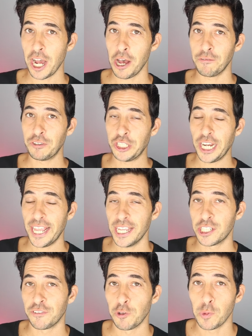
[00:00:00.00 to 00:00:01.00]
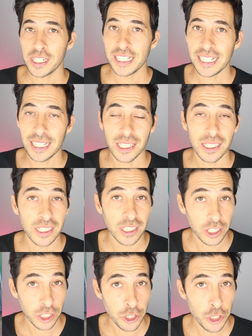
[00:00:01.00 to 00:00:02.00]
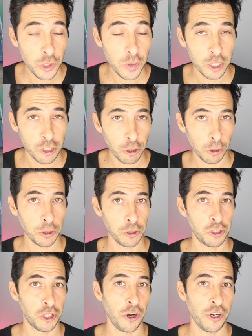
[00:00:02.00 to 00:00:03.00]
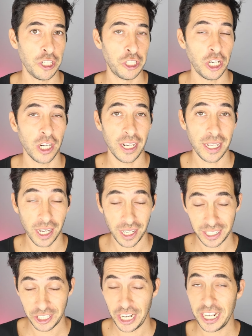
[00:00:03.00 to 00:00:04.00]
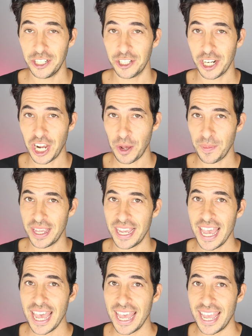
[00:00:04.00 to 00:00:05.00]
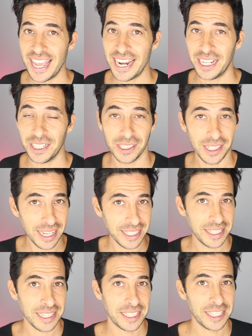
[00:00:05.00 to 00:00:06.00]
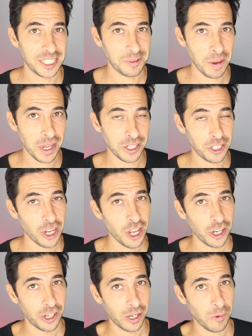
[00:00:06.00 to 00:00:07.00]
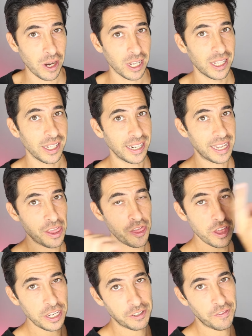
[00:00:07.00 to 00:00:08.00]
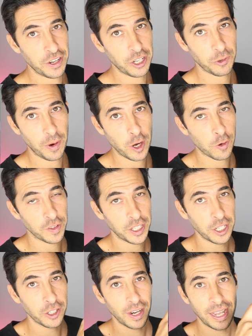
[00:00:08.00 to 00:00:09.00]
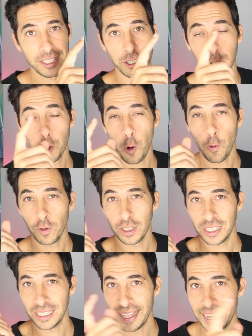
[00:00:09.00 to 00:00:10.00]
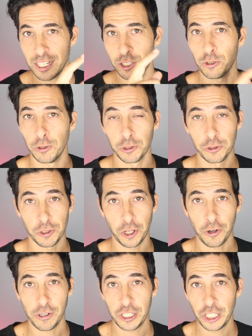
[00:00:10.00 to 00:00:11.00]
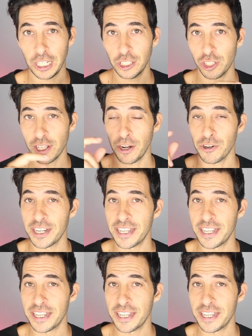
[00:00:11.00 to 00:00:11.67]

of change, if you want to see the new Social Security changes coming in less than 6 months, you're going to want to click this video right over here, as it'll go over the latest Social Security changes that are